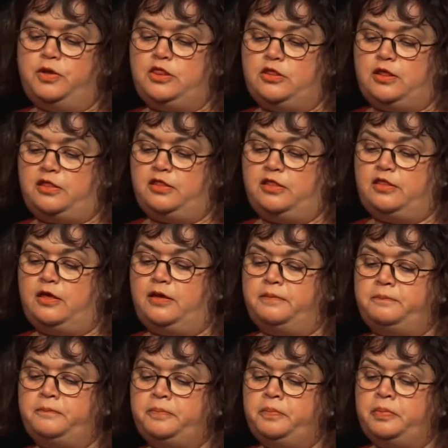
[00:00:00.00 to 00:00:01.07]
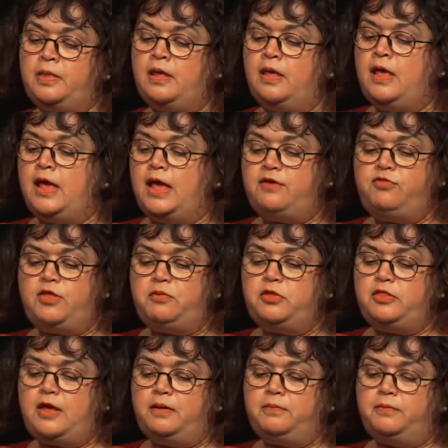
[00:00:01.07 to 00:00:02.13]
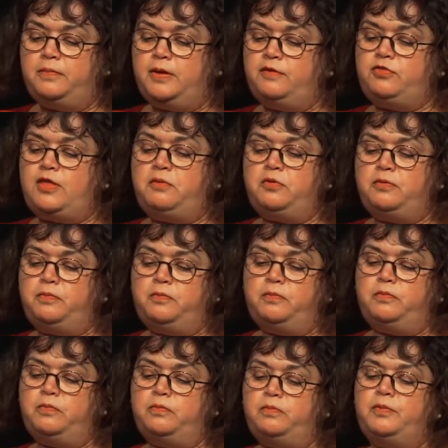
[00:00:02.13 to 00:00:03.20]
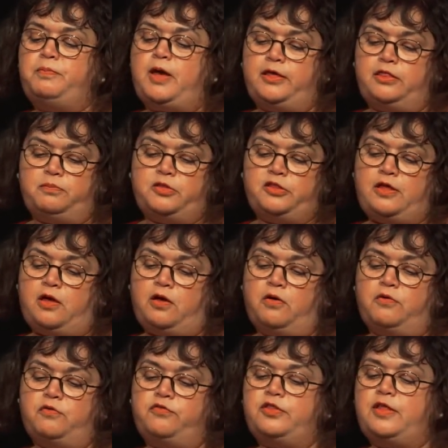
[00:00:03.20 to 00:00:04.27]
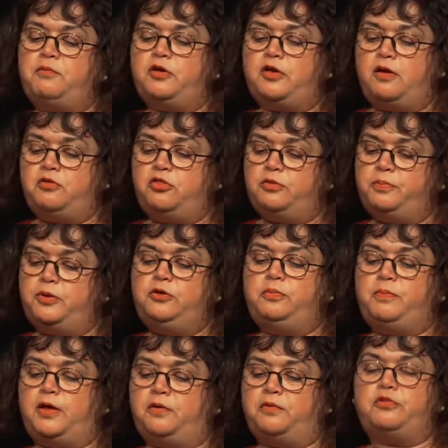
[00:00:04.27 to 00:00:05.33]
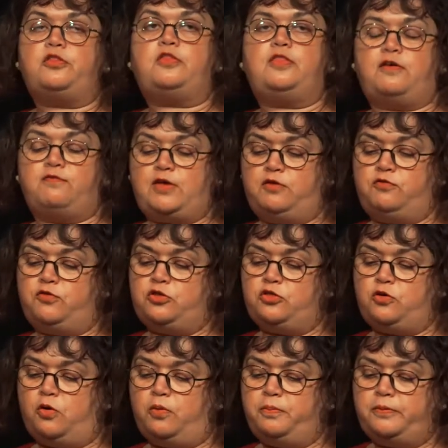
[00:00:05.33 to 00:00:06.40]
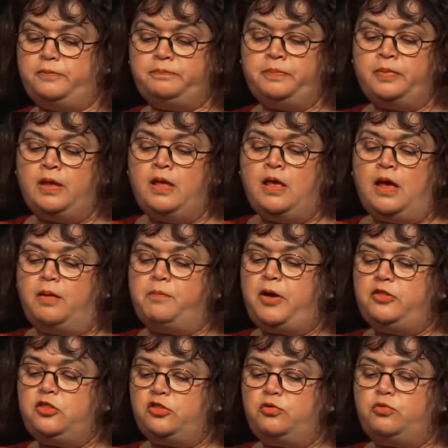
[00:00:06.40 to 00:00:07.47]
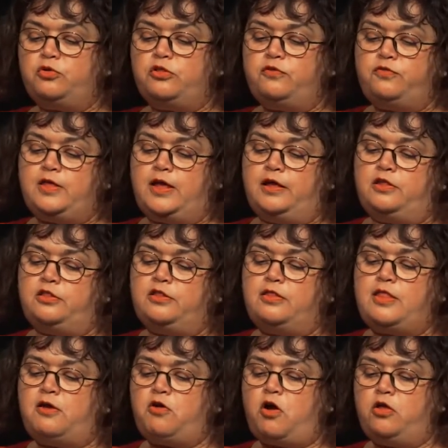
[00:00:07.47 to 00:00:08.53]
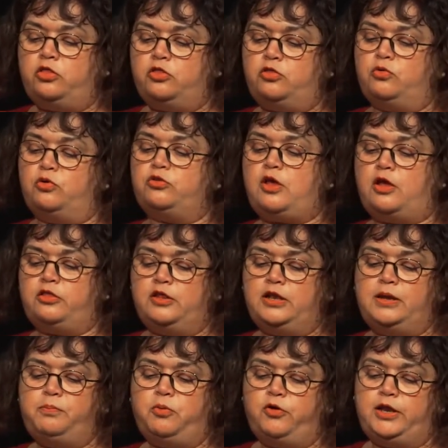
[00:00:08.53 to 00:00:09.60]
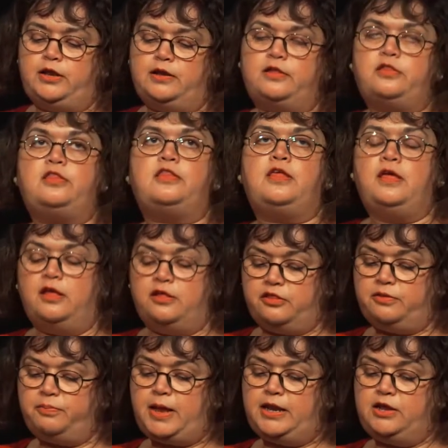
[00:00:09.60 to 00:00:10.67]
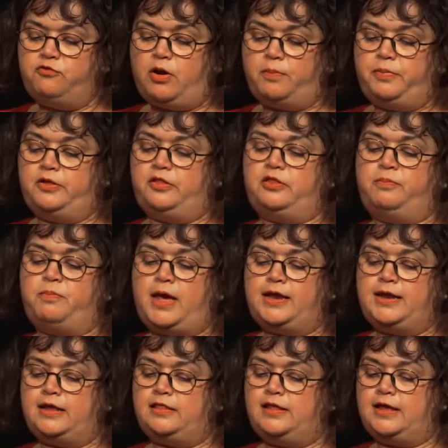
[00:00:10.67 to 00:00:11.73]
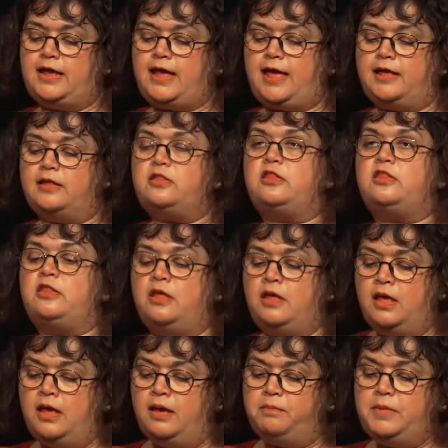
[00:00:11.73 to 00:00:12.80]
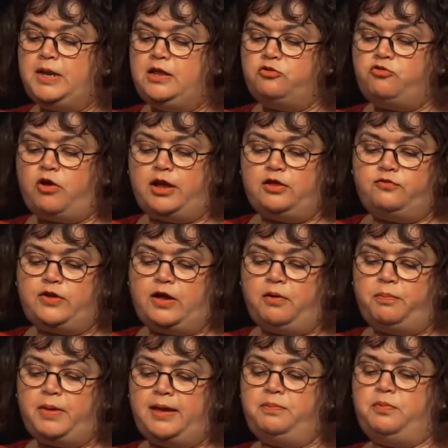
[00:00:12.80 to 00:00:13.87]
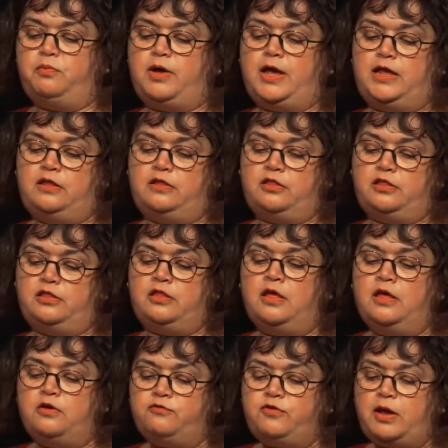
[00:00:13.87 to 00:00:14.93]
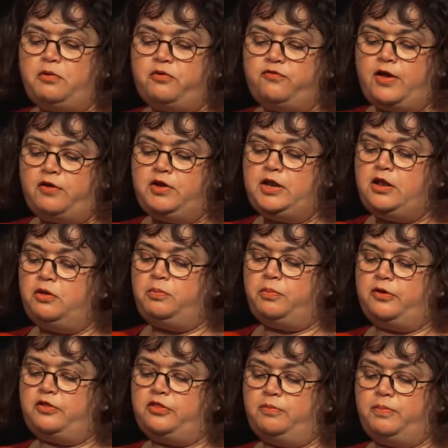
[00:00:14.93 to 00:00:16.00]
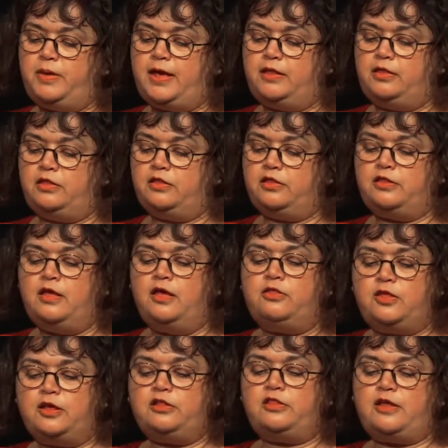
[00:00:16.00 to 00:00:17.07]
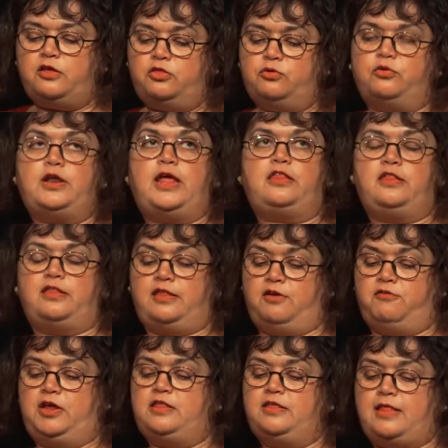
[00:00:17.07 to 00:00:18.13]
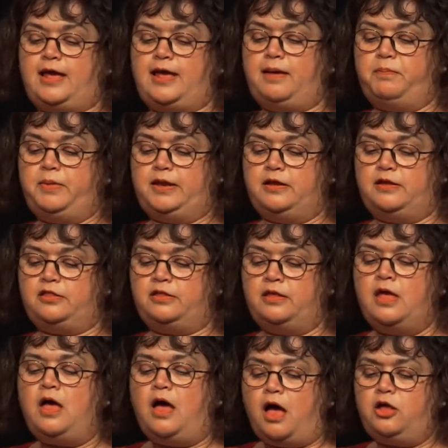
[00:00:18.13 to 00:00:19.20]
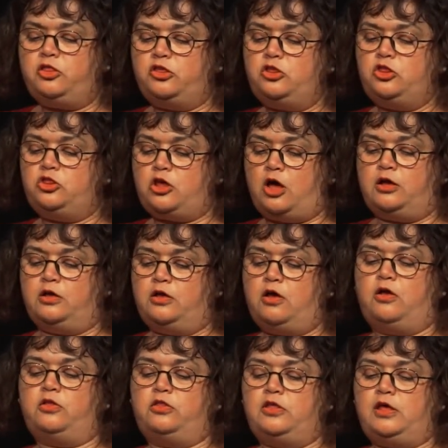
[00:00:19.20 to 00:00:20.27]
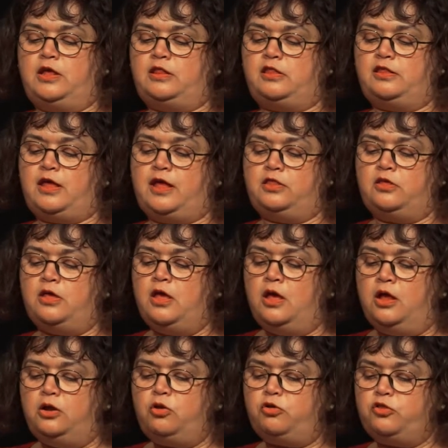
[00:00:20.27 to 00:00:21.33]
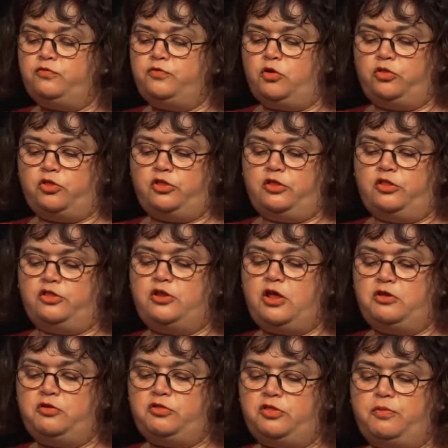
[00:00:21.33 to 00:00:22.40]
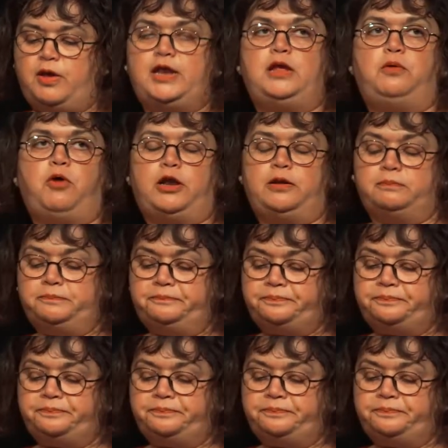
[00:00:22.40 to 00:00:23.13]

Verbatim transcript: Winchester. If they were, there, if they were, were by themselves, they would go into Bluebell's, their favourite shop, and buy the sorts of things that their aunt thought utterly pointless. Smelly rubbers, magnetic cats, mini dried flower paperweights, flower fairy notebooks and pens, things they thought necessary to their happiness, Utter junk, Aunt Iz said. Lot of nonsense, no use to anyone.